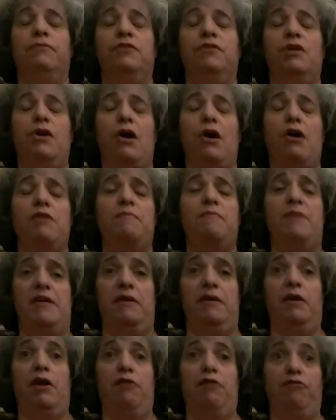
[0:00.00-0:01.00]
God
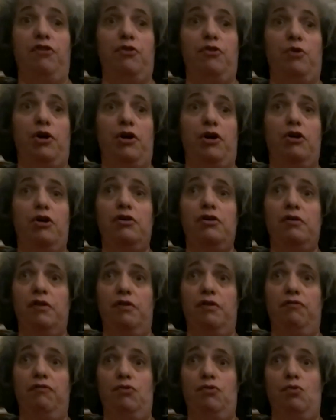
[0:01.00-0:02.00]
being everywhere,
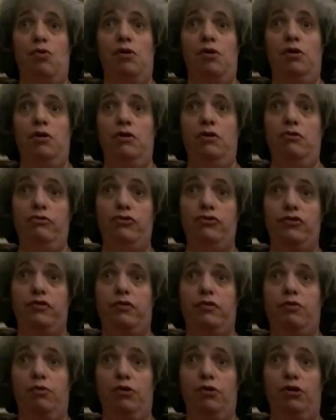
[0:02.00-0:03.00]
if you want to use
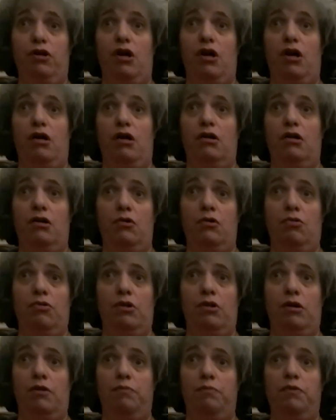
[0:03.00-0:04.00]
the word God, I know a
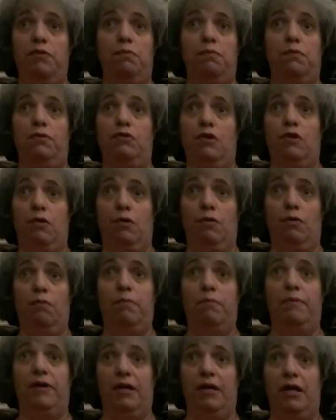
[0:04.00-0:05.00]
lot of people don't,
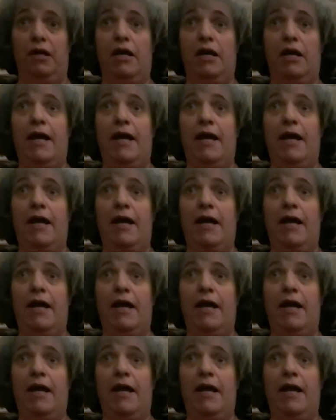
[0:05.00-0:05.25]
but